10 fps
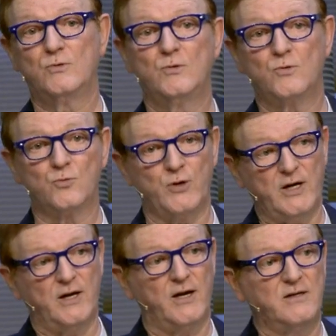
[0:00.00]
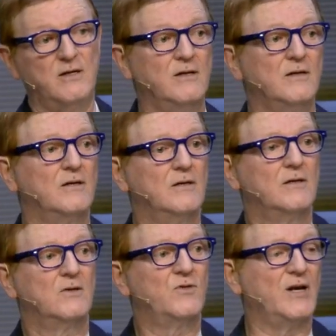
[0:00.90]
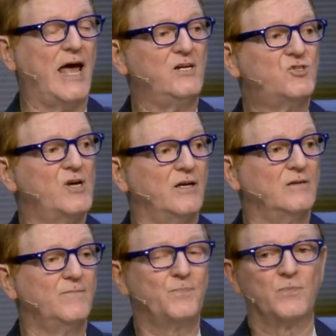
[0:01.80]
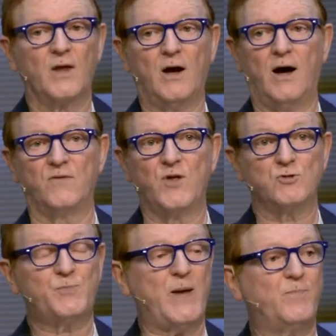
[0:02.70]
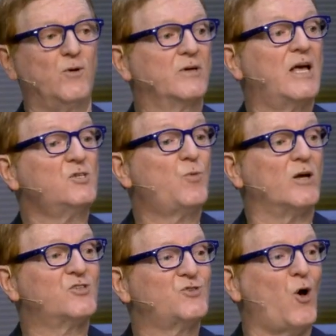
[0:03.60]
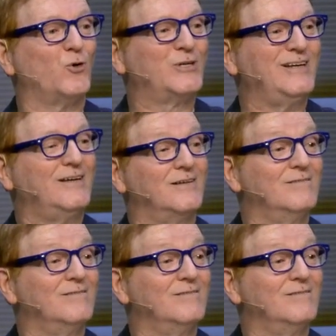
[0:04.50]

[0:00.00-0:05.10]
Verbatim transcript: rid the nation of those people. Guess what Saul did?